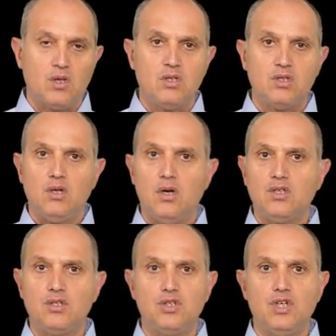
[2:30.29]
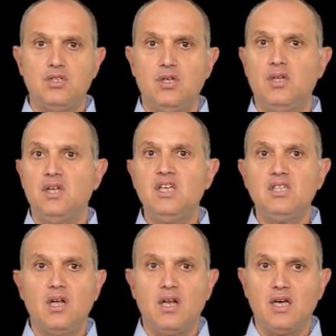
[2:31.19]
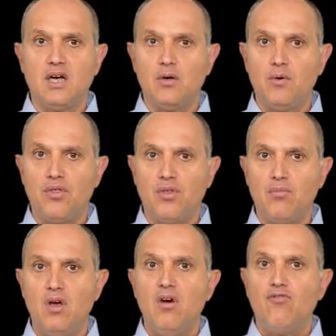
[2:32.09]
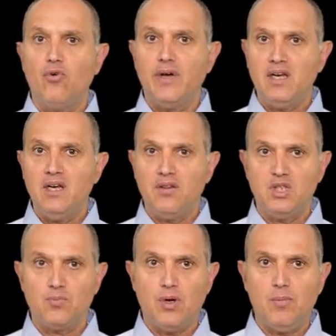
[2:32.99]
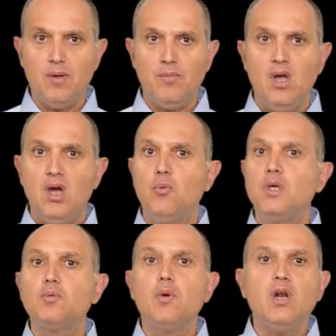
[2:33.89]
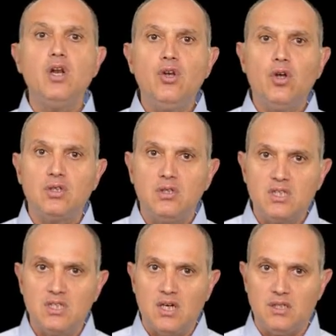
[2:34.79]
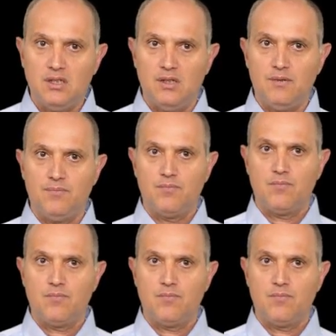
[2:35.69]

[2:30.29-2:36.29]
Stark suggested an Easter-like algorithm for handling this problem, which we will not discuss here.